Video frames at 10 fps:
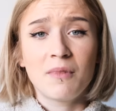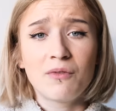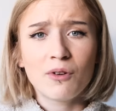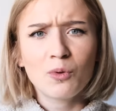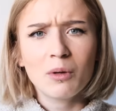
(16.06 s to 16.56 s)

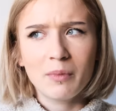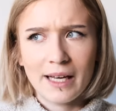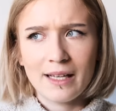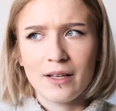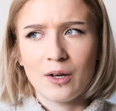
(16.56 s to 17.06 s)
Before we
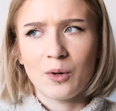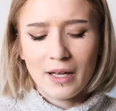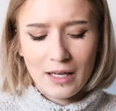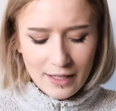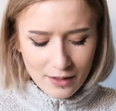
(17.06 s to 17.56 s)
begin though, a
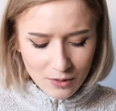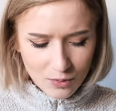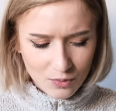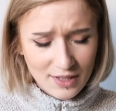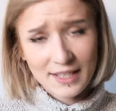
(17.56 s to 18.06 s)

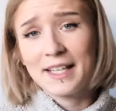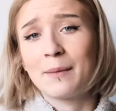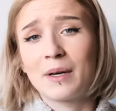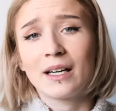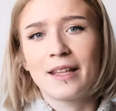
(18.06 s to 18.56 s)
little
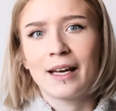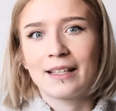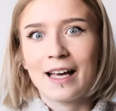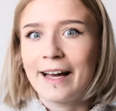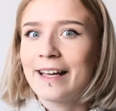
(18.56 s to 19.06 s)
disclaimer
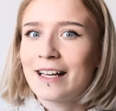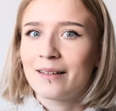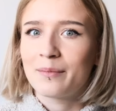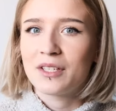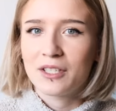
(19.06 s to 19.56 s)
that I
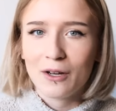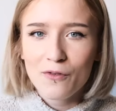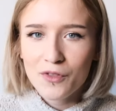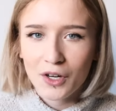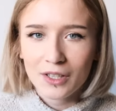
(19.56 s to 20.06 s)
am
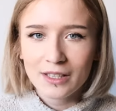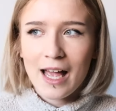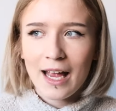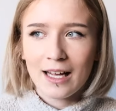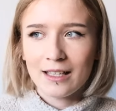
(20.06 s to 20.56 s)
self-taught
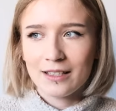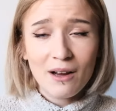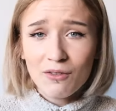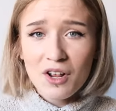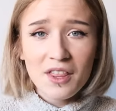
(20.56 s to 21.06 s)
and
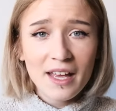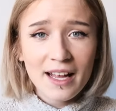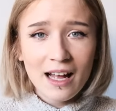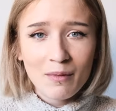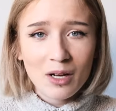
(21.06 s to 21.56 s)

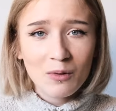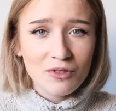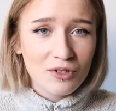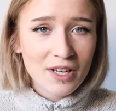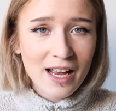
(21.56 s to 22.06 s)
everything I'm going
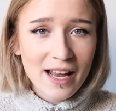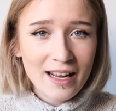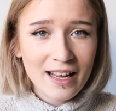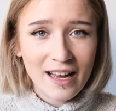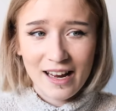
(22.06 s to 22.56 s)
to
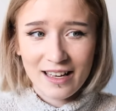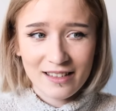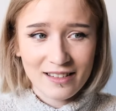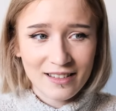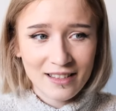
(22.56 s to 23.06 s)
say
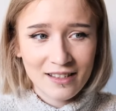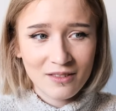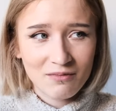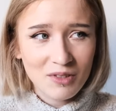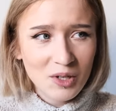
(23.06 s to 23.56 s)
and
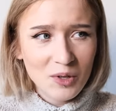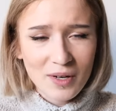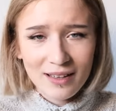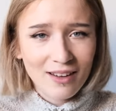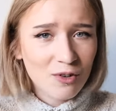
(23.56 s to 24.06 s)
do
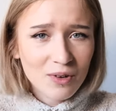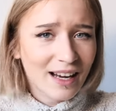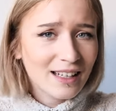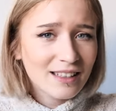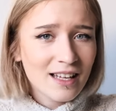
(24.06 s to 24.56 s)
and
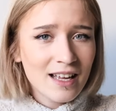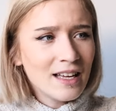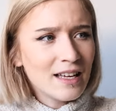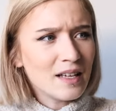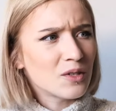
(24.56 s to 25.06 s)
correct
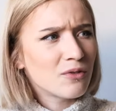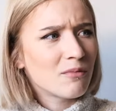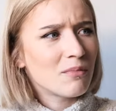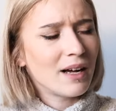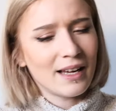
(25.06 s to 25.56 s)
is
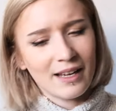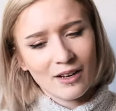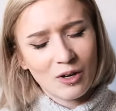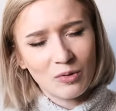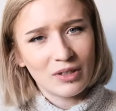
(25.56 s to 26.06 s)
from my
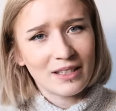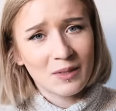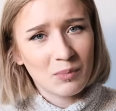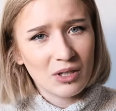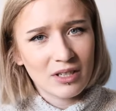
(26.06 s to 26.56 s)
own
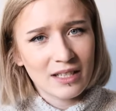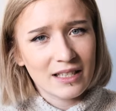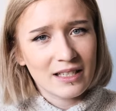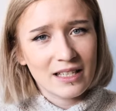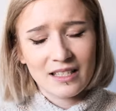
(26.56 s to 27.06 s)

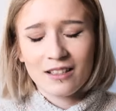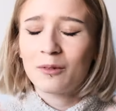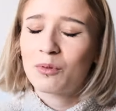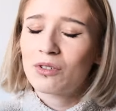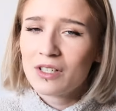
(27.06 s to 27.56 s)
experience. It's
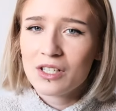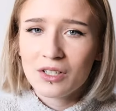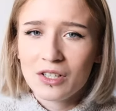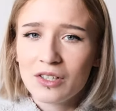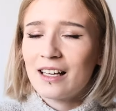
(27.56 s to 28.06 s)
not
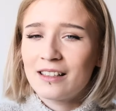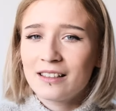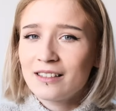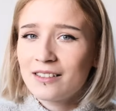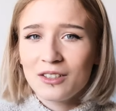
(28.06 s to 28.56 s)
professional. I
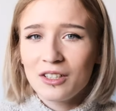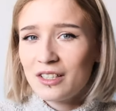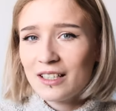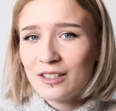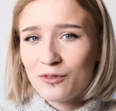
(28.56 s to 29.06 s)
didn't
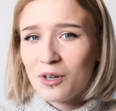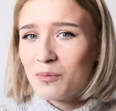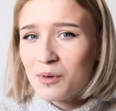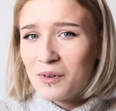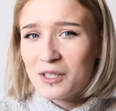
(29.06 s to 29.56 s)
learn it from
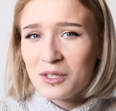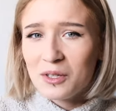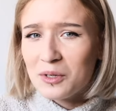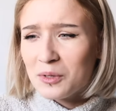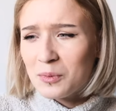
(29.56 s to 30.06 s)

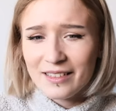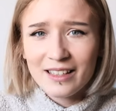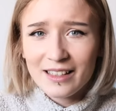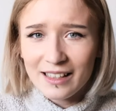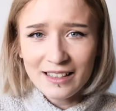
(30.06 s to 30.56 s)
professional
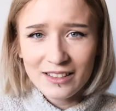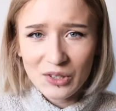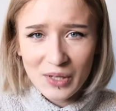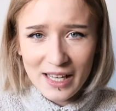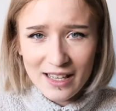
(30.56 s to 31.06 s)
techniques
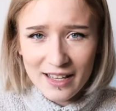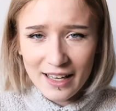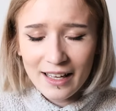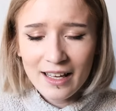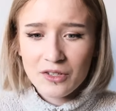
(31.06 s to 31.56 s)
or
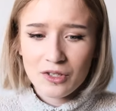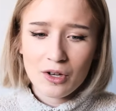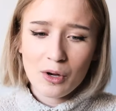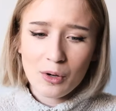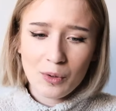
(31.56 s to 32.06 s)
anything.
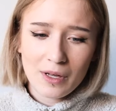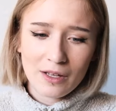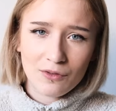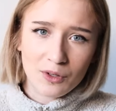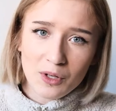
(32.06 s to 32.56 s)
So
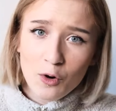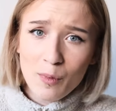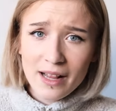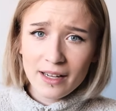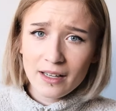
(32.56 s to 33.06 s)
if you know
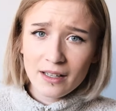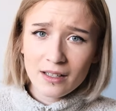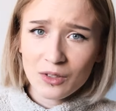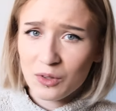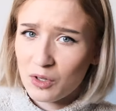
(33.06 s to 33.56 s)
better,
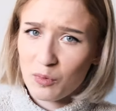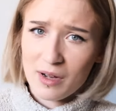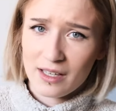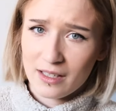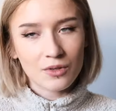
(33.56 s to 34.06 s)
you know
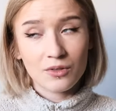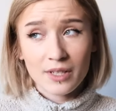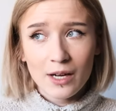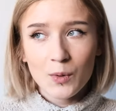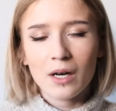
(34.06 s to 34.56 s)
better.
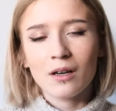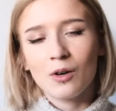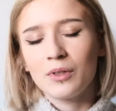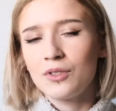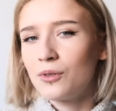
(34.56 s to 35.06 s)
Today we are
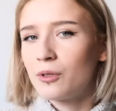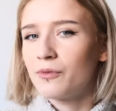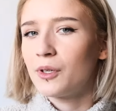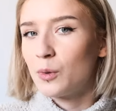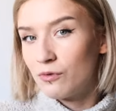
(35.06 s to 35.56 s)
going to
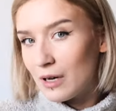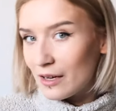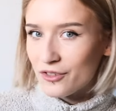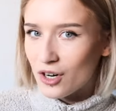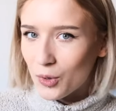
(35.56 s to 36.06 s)
review
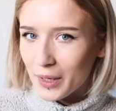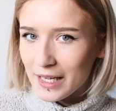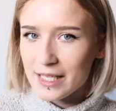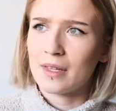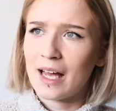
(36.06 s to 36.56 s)
five
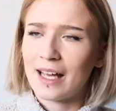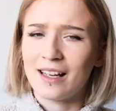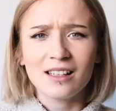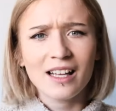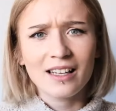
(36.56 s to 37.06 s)
drawings. I
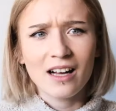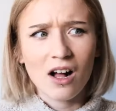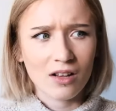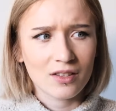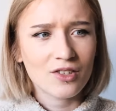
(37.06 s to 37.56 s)
got like
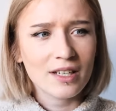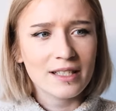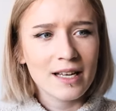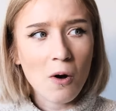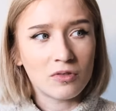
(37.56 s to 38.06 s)
100
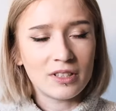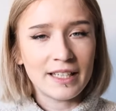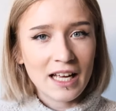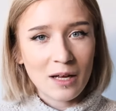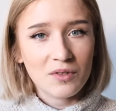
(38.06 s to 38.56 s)
of
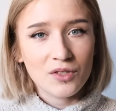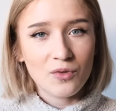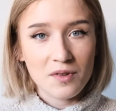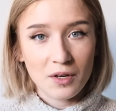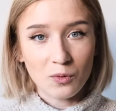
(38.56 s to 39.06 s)
DMs
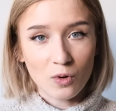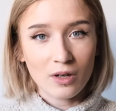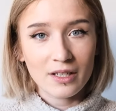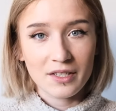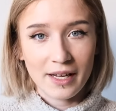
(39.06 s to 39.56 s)
with your
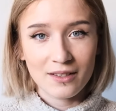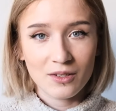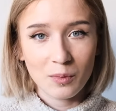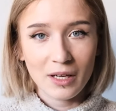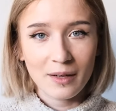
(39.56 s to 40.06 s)
work sent
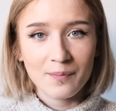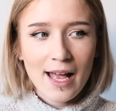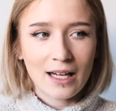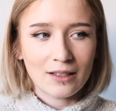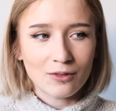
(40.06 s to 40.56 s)
to me
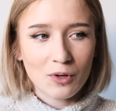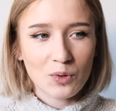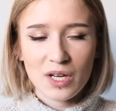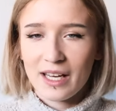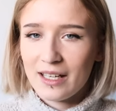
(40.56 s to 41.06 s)
and of
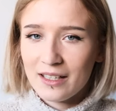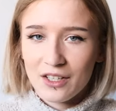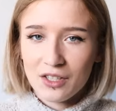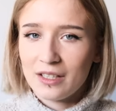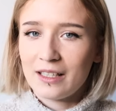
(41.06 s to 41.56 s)
course I
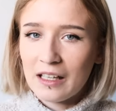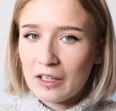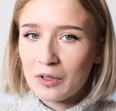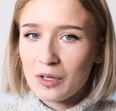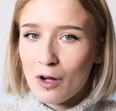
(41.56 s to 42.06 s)
couldn't
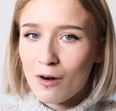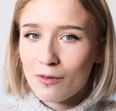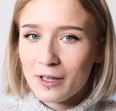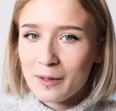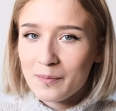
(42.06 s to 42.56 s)
include all
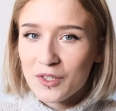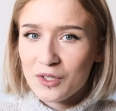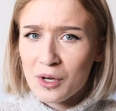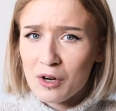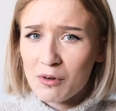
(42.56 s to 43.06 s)
of them.
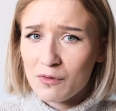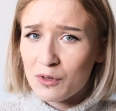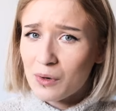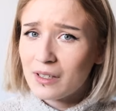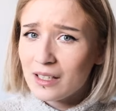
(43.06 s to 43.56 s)
So if
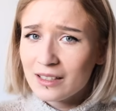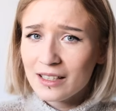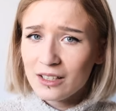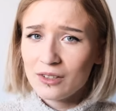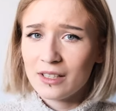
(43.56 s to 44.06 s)
you are not
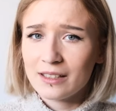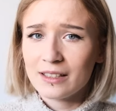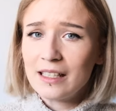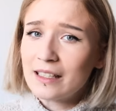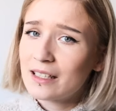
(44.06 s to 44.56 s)
included
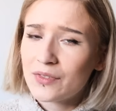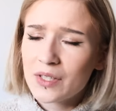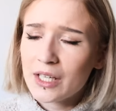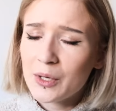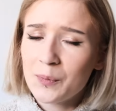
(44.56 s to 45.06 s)
in this
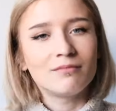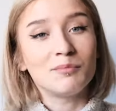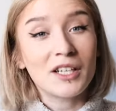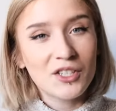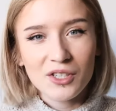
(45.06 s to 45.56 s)
video,
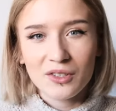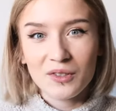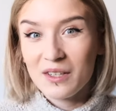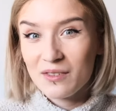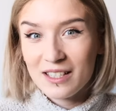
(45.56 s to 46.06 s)
make sure to
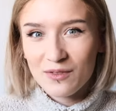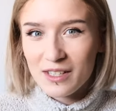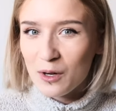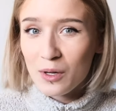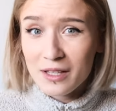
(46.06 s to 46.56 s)
give this video